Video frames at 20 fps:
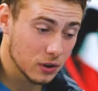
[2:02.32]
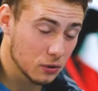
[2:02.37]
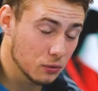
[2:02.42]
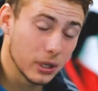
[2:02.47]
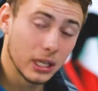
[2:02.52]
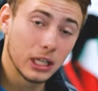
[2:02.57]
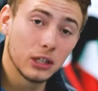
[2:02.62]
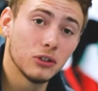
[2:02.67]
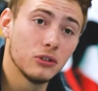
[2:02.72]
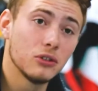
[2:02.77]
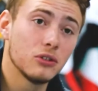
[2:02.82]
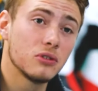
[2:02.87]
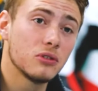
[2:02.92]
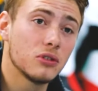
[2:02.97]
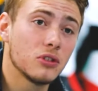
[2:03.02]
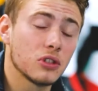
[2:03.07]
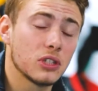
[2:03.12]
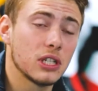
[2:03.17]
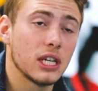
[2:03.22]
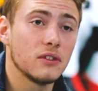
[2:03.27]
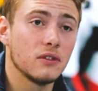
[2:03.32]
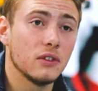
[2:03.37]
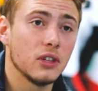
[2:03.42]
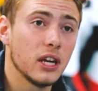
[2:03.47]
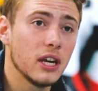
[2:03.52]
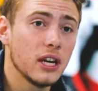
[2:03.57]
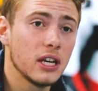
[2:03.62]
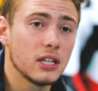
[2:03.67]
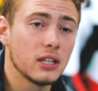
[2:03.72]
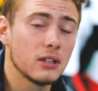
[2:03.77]
had a really good, successful
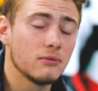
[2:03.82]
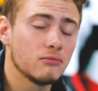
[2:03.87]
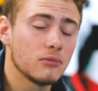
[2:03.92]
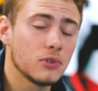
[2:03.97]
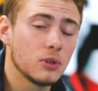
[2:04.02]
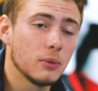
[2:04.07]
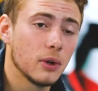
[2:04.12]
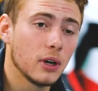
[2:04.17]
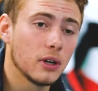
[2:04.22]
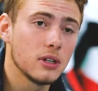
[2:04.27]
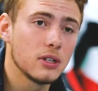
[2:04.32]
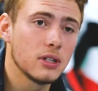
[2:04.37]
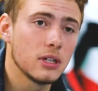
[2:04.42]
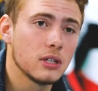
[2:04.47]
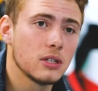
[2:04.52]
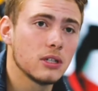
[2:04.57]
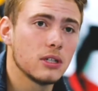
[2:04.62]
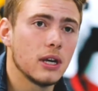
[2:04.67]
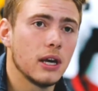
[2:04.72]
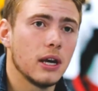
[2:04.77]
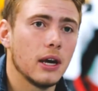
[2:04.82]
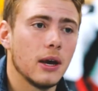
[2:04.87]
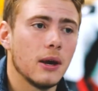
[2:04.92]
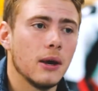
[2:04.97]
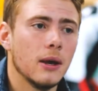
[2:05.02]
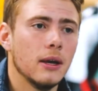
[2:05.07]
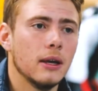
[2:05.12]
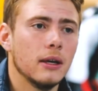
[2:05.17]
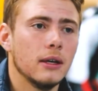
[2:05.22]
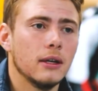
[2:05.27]
year, to be honest.
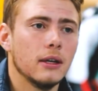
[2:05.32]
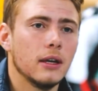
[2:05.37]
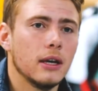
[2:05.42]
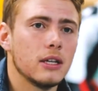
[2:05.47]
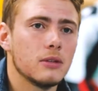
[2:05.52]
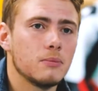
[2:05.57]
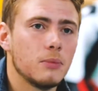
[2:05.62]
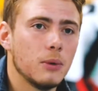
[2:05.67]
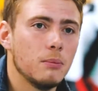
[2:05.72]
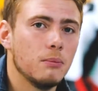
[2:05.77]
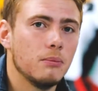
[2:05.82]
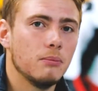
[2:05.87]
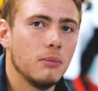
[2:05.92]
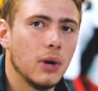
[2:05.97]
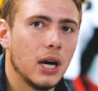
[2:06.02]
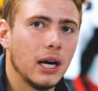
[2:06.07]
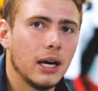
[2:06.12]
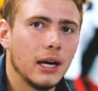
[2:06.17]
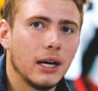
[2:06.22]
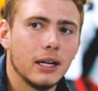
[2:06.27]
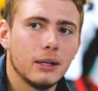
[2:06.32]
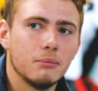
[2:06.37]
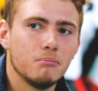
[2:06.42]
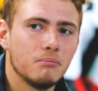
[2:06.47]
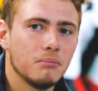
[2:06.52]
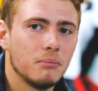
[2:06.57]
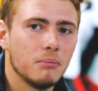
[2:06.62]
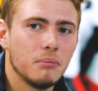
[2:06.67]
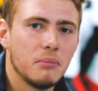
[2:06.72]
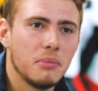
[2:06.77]
It's been my
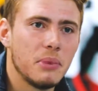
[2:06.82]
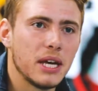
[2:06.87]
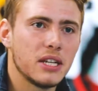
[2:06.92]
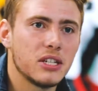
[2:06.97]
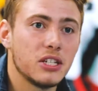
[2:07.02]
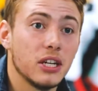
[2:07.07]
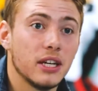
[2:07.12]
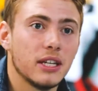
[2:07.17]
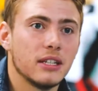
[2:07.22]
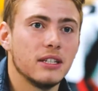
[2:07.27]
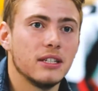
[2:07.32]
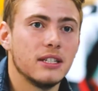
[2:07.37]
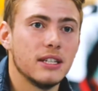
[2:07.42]
best year to